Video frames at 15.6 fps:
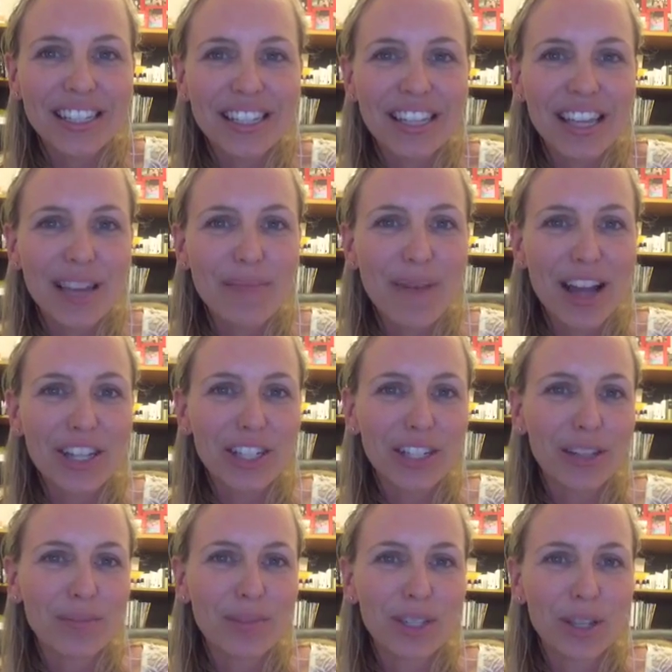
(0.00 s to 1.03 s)
imagine
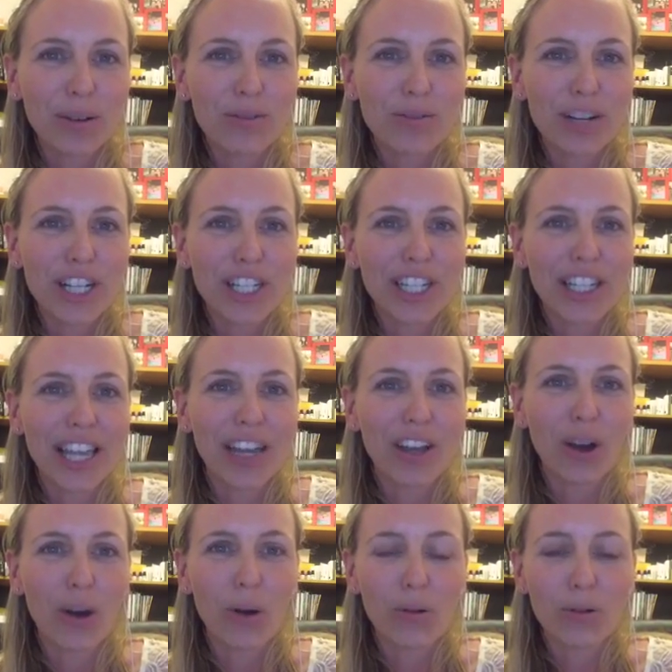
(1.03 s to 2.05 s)
themselves reaching their
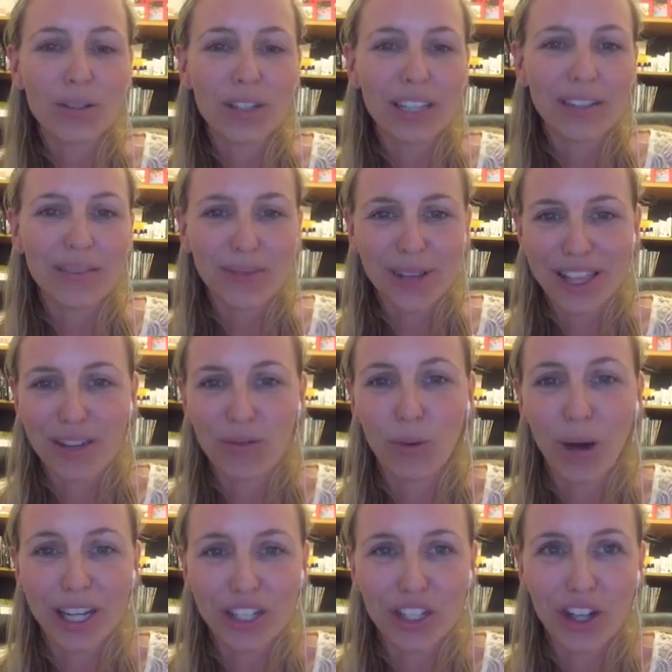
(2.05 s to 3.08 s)
goals within
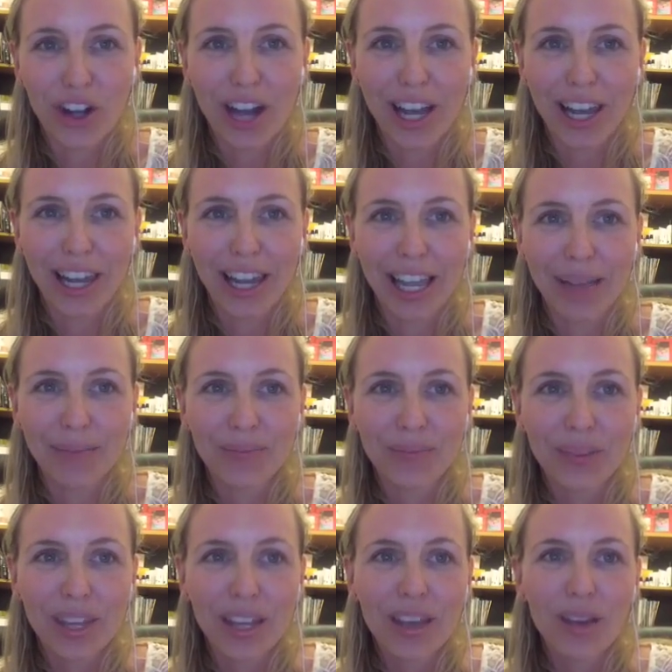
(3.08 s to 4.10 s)
one giant leap,
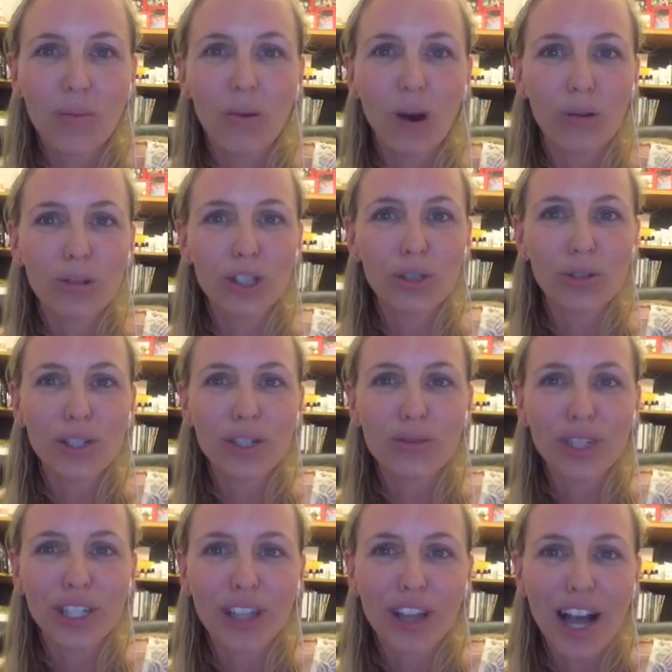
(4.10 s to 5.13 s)
while doers
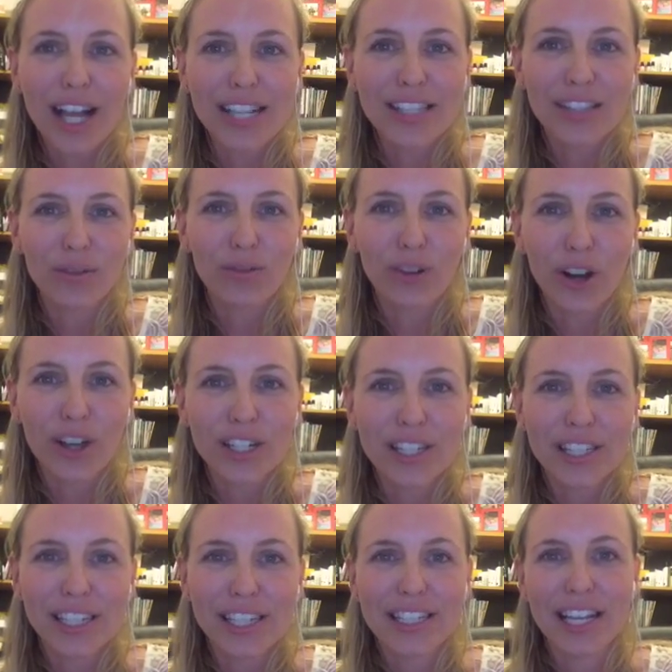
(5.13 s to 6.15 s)
realise the road to
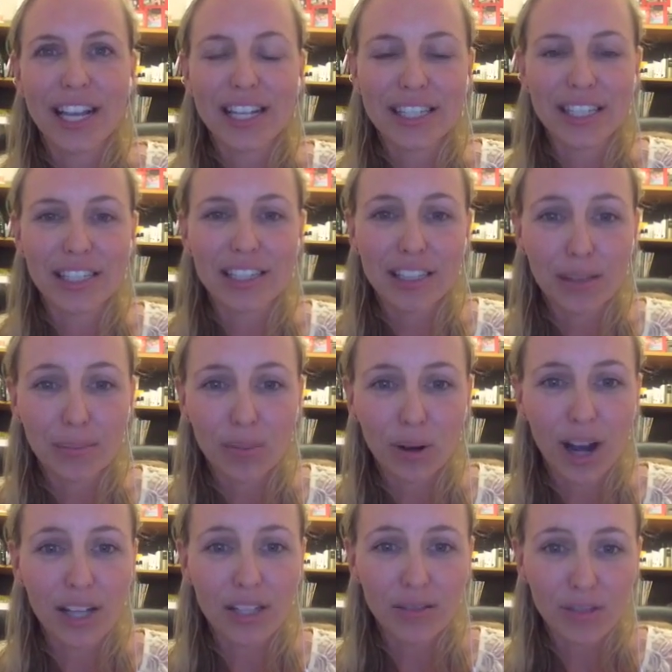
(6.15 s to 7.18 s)
success is
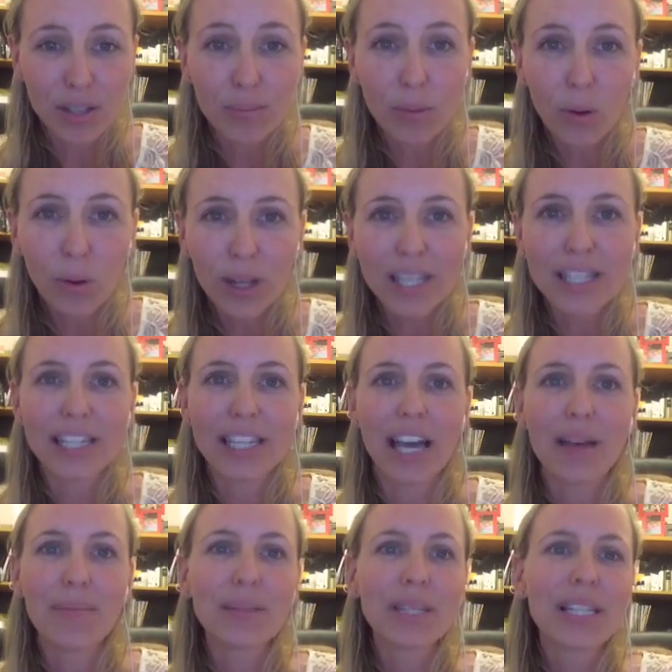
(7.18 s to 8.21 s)
comprised of smaller
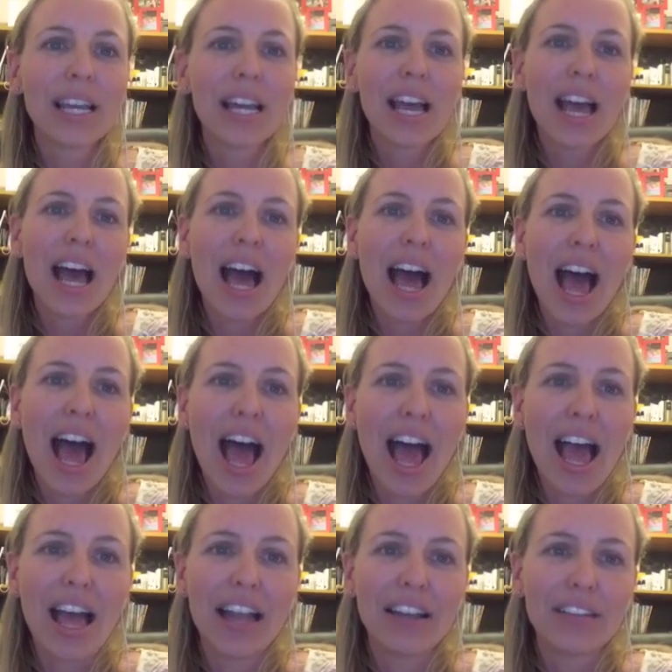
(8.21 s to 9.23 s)
steps.
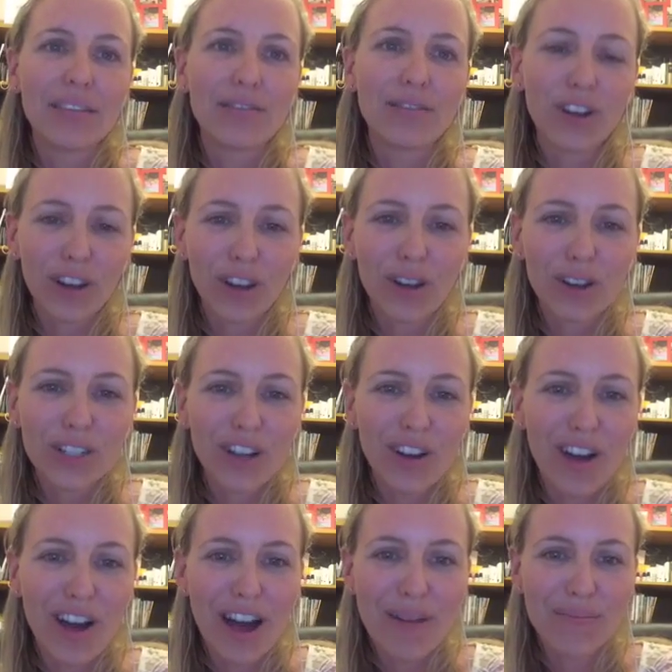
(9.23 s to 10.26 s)
And for a long
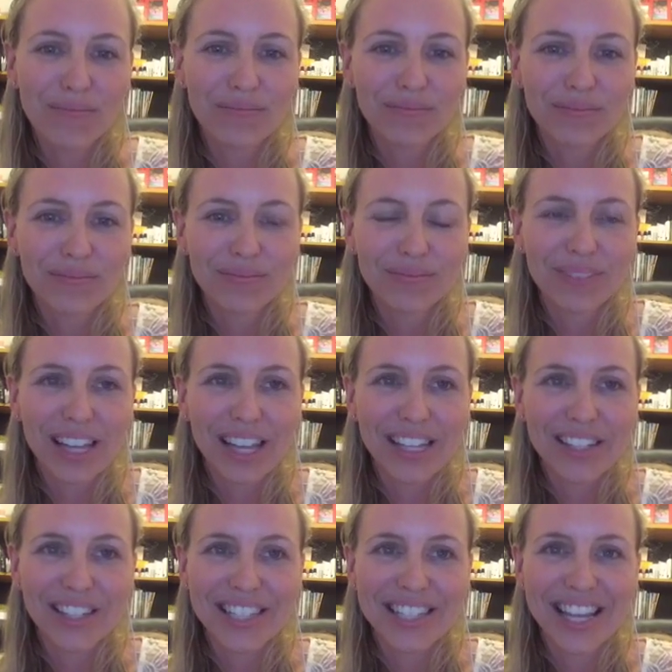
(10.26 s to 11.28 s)
time,
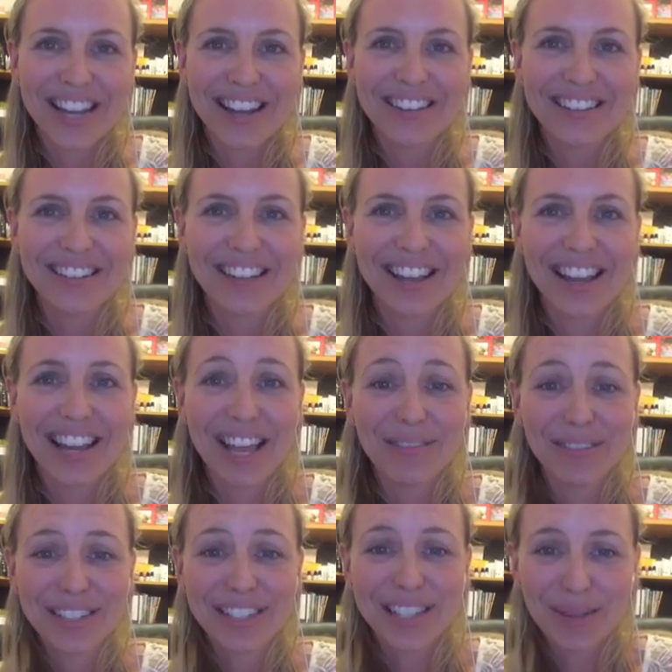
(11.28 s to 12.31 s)
as I said, and
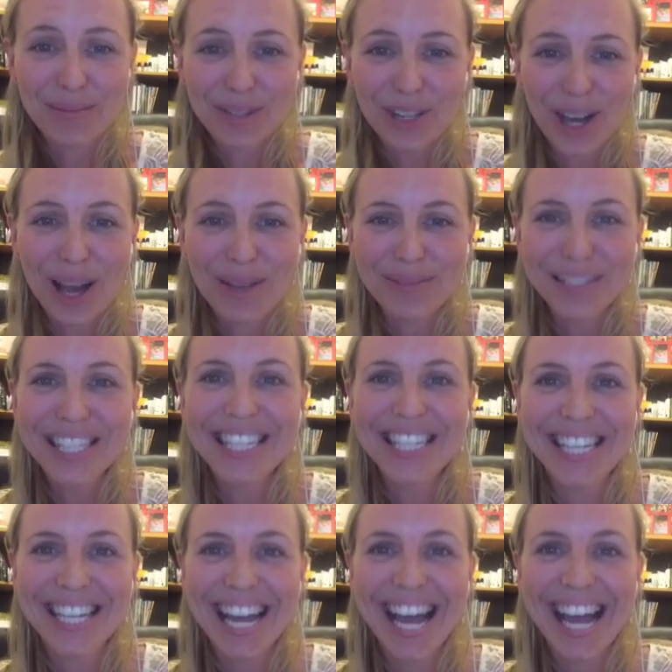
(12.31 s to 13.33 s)
even sometimes
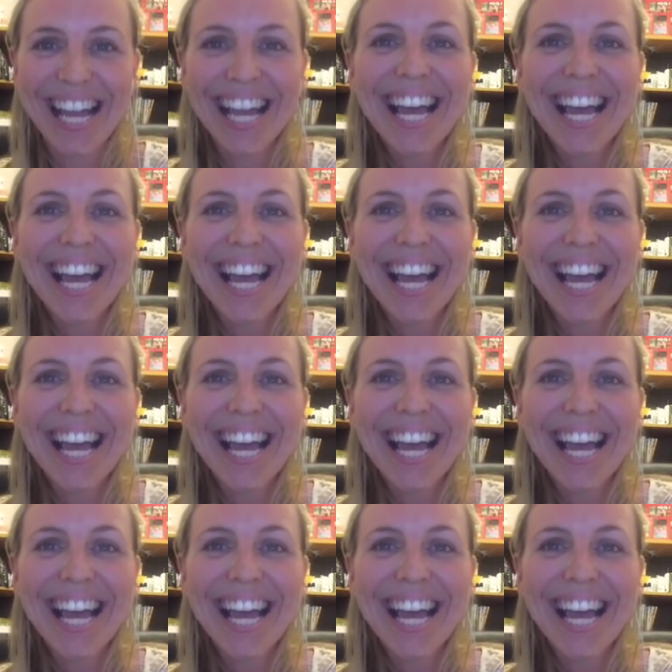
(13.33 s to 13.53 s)
today,